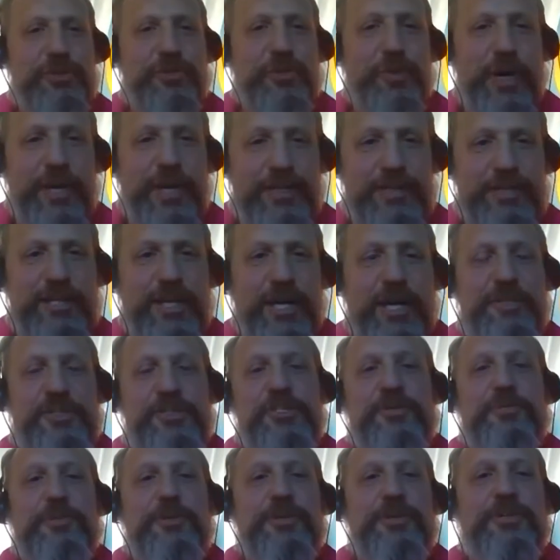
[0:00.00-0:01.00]
the wider dance
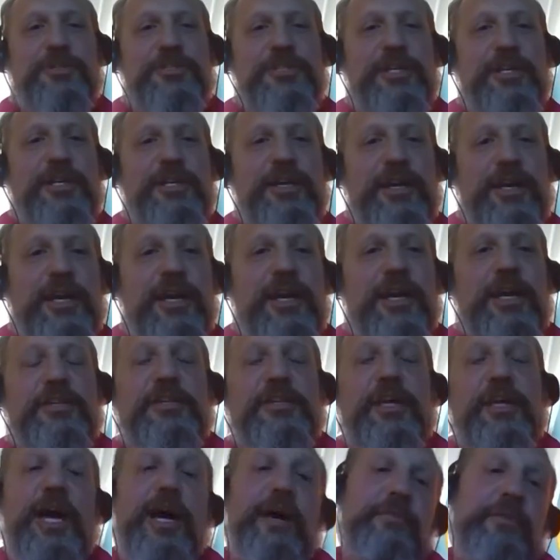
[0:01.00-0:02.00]
community
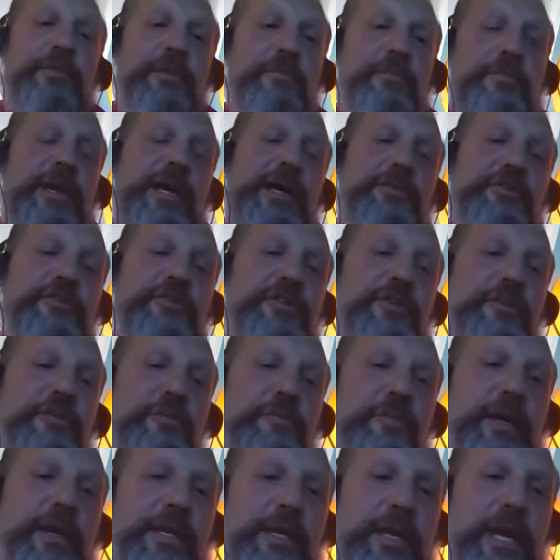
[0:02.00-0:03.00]
to help them be able to
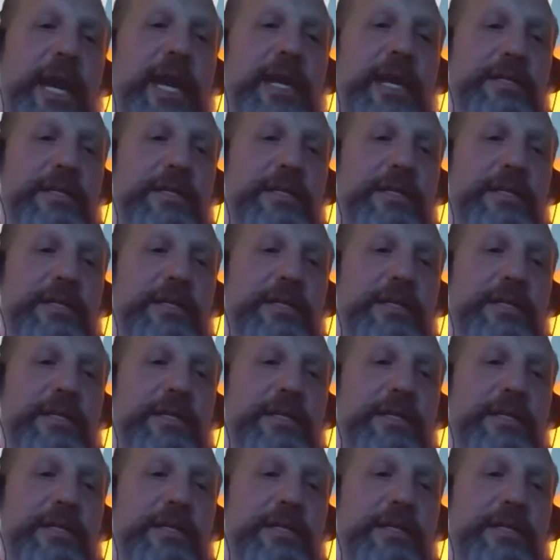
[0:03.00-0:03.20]
make